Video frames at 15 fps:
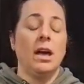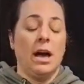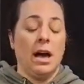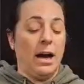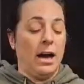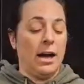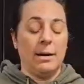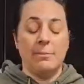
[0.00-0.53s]

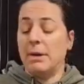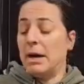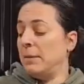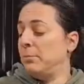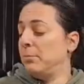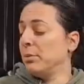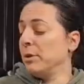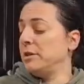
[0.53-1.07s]
Um,
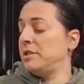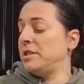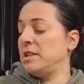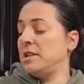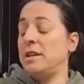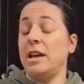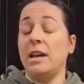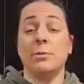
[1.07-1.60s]
I
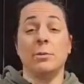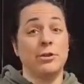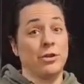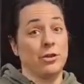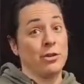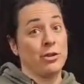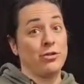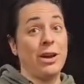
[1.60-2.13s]
printed a
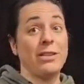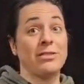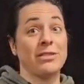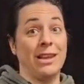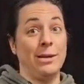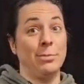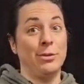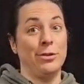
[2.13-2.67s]
return address
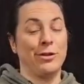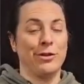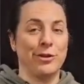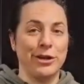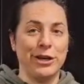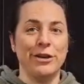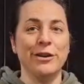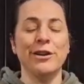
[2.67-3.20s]
label
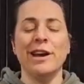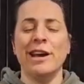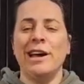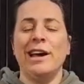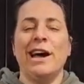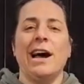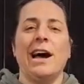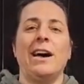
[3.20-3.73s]
earlier
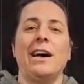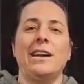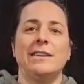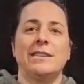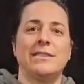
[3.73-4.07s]
uh,